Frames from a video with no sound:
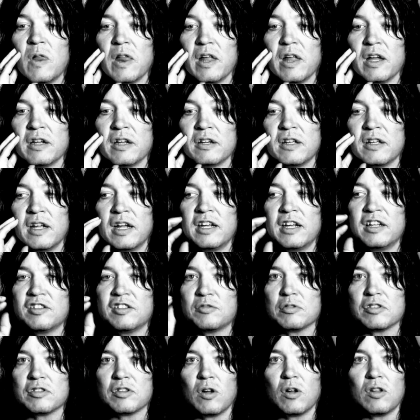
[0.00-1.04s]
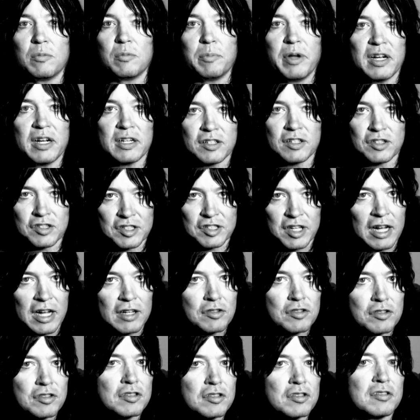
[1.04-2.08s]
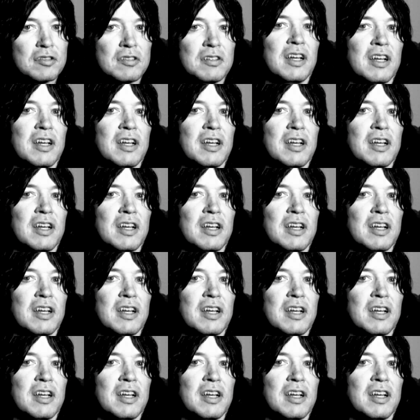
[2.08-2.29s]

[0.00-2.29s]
And the 80s was all about excess.